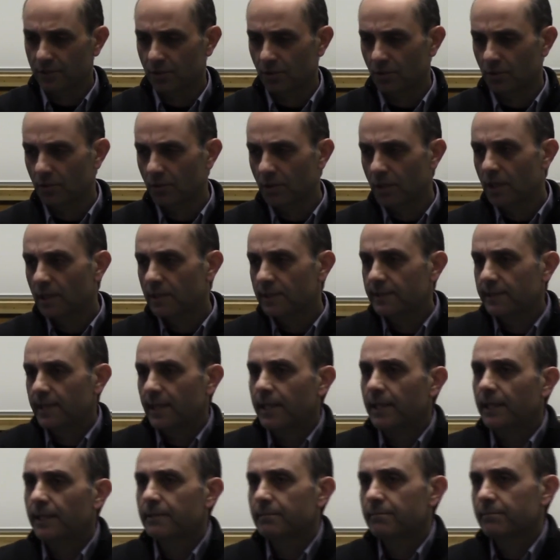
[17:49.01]
So
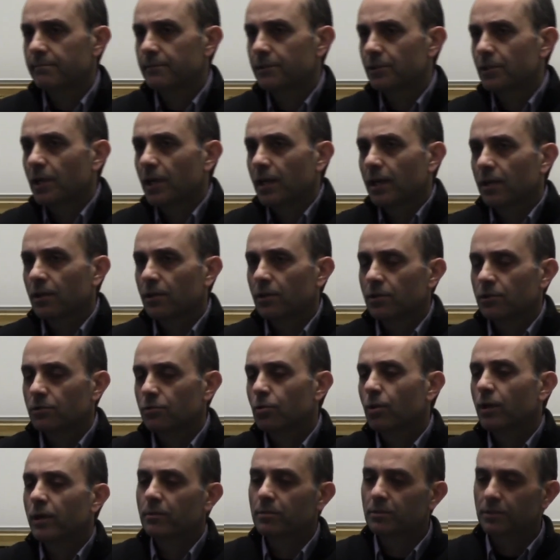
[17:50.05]
say that you're going to learn
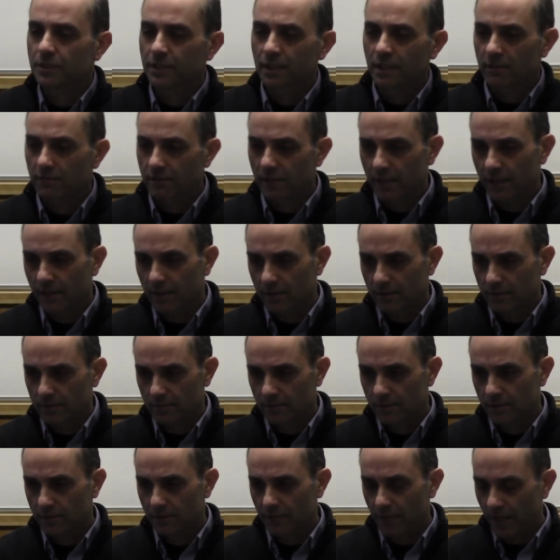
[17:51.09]
20% of the error.
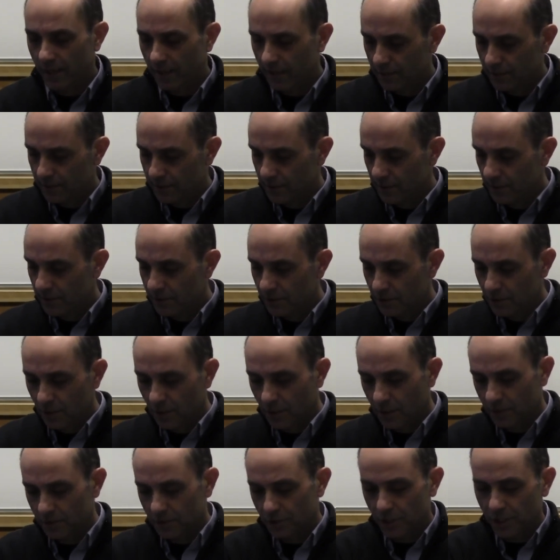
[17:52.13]
If the error is this, you're
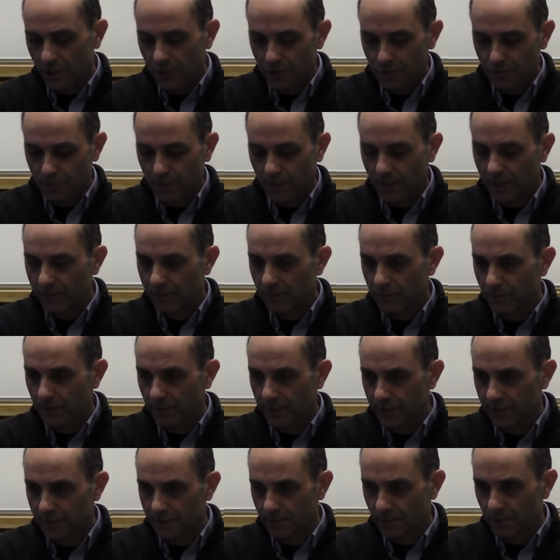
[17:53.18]
going to change your behavior
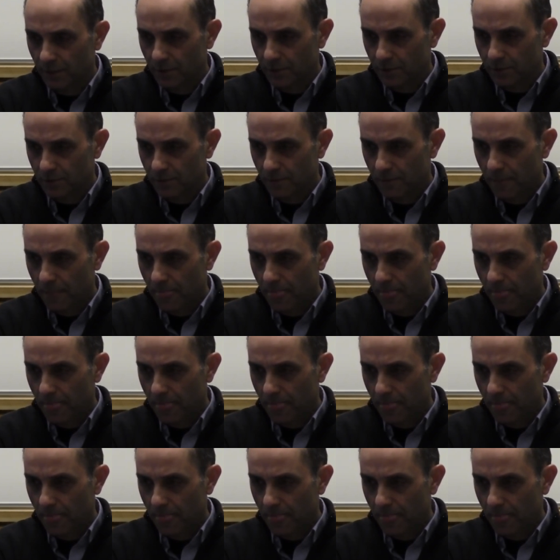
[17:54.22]
by this much.